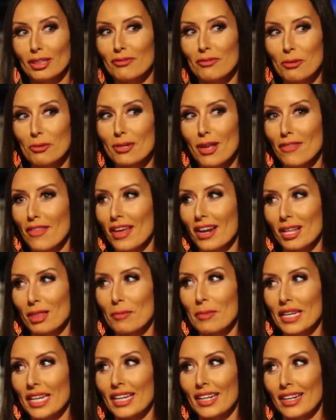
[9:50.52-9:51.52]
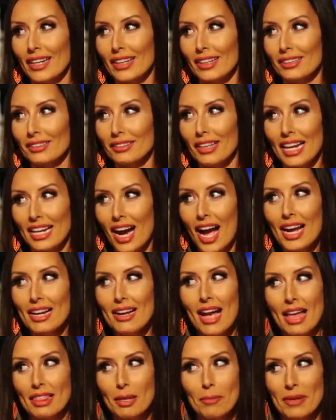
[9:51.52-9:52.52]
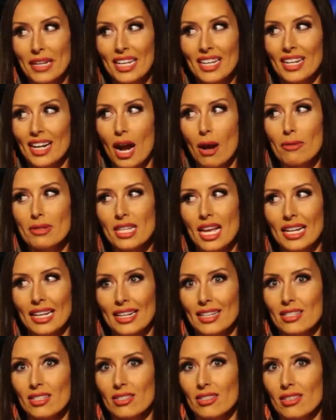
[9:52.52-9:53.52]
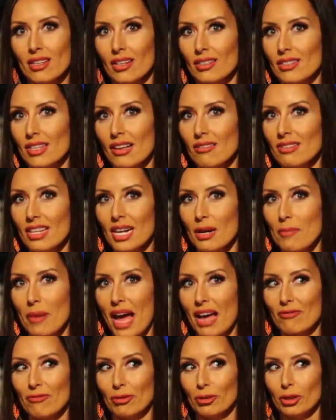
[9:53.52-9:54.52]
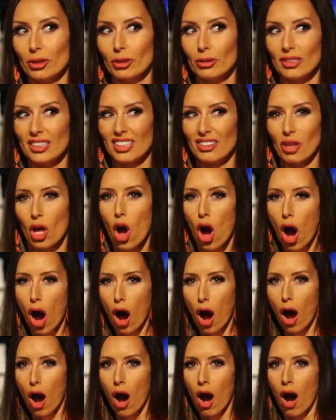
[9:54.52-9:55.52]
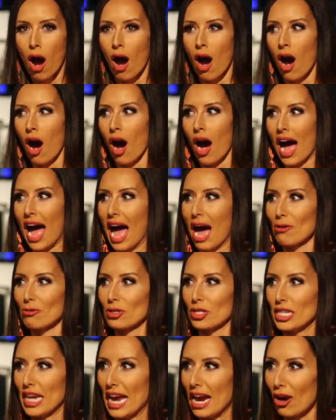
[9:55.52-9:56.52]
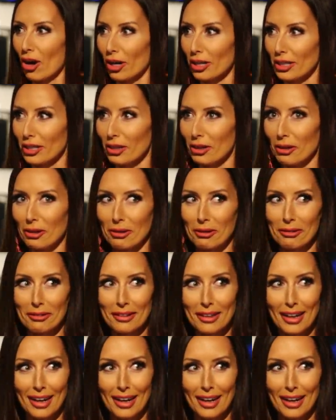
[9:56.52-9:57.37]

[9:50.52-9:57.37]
if you said that at the beginning. Right. Like, I, at the beginning, I was like, it's, it sounds like a bad flu. And they're yeah. like, oh, right. how well, dare we held, you. We held